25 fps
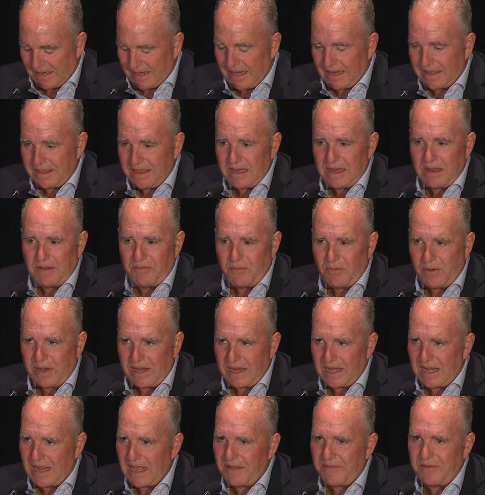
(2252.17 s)
I think if we
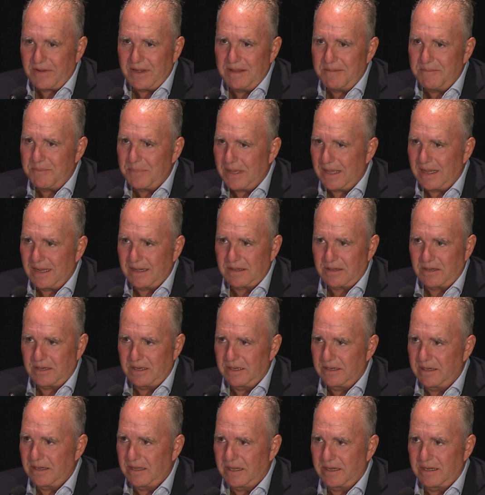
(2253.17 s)
can have an impact
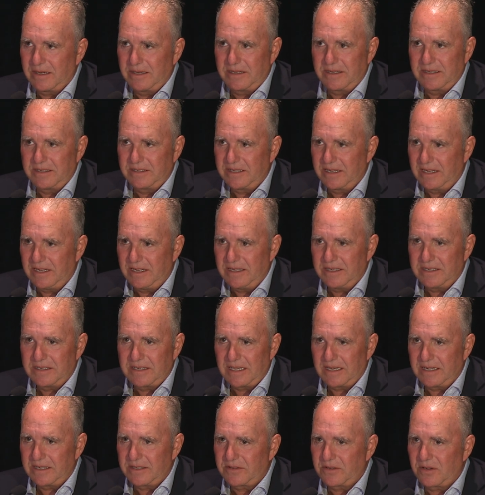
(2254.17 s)
on on a disease
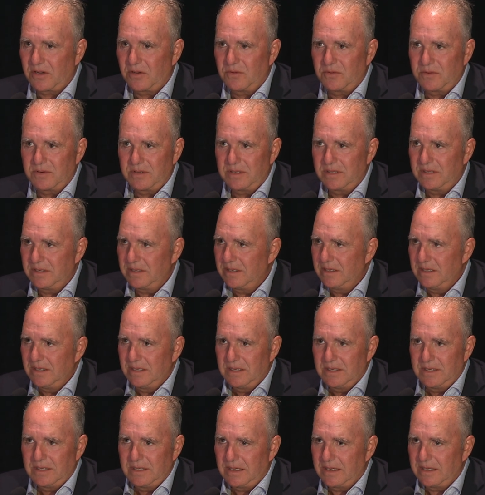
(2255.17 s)
that is so
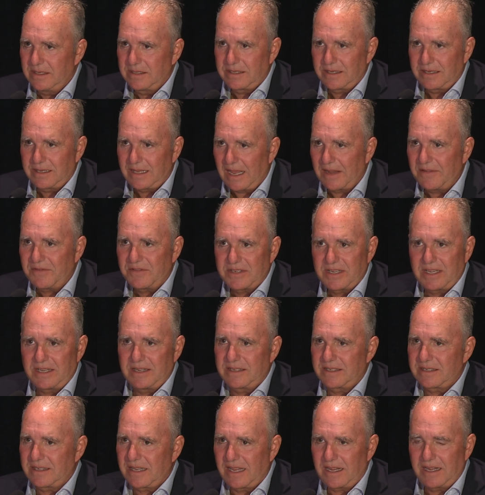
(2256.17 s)
as a life
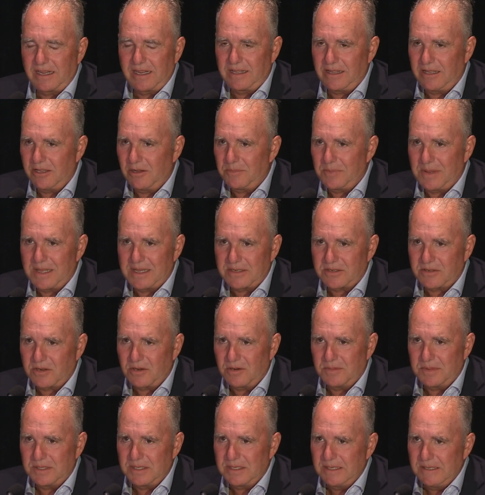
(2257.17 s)
sentence like a
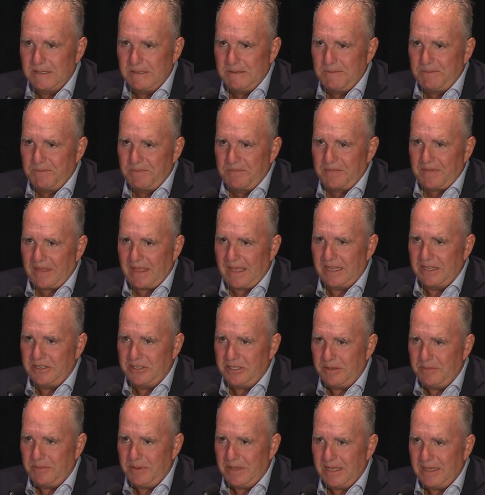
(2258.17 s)
glioblastoma, and
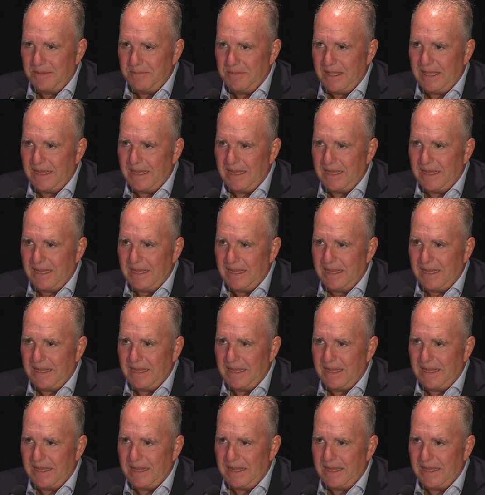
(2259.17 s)
GBM.